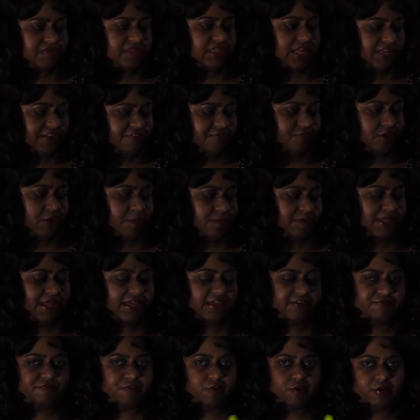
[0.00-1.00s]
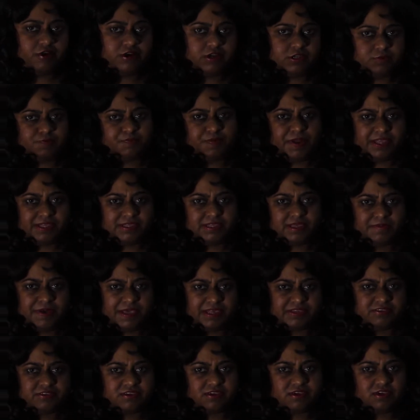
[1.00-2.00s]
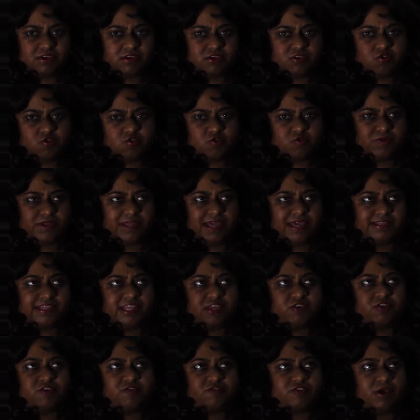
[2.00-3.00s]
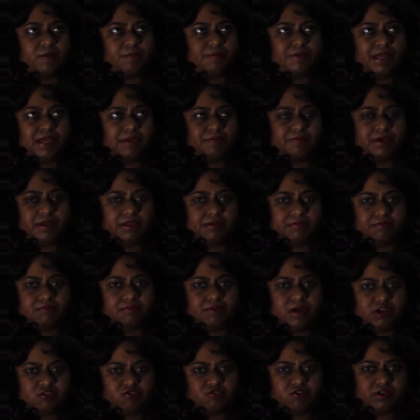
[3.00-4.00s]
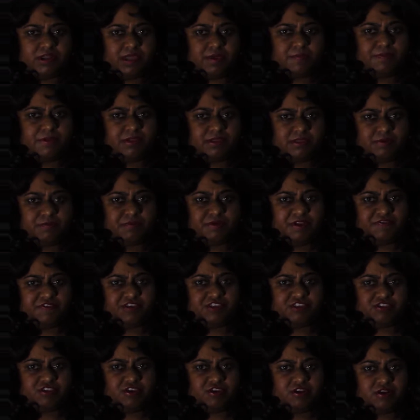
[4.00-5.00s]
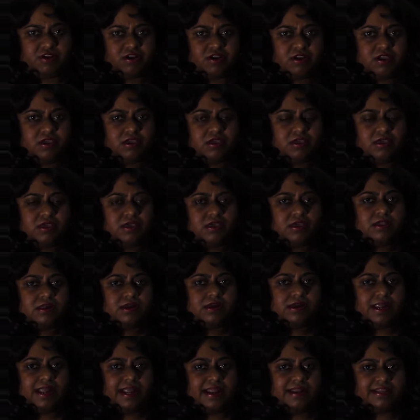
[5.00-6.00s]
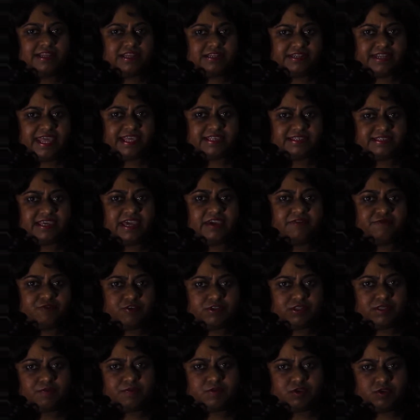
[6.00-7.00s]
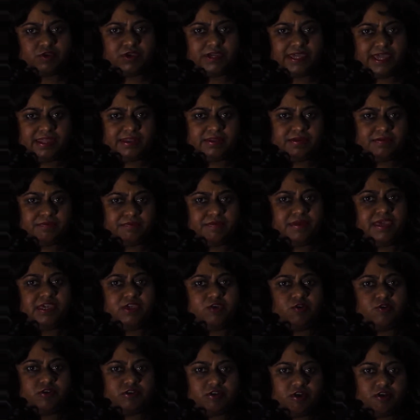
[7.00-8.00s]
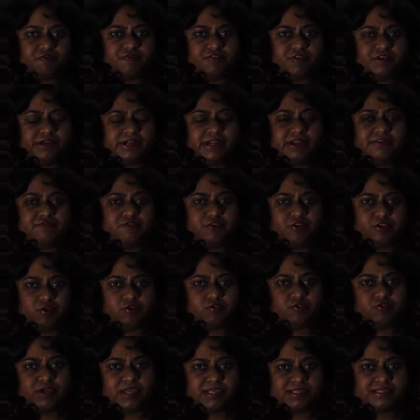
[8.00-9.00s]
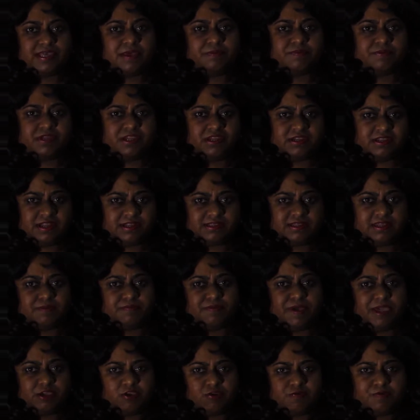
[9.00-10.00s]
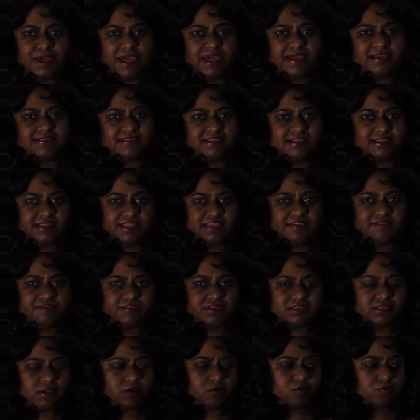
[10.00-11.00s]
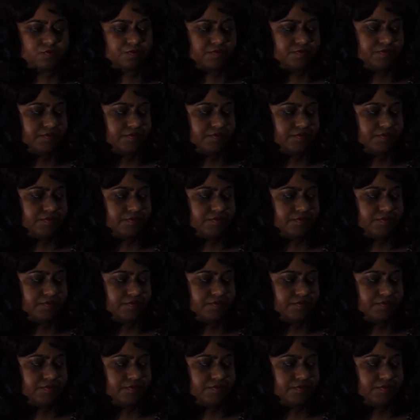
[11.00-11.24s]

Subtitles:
And if you're applying for a spring semester, usually I think you have to apply by March or April the previous year. And it takes time for them to again make you an offer and for you to accept it and then pack your bags and leave. So,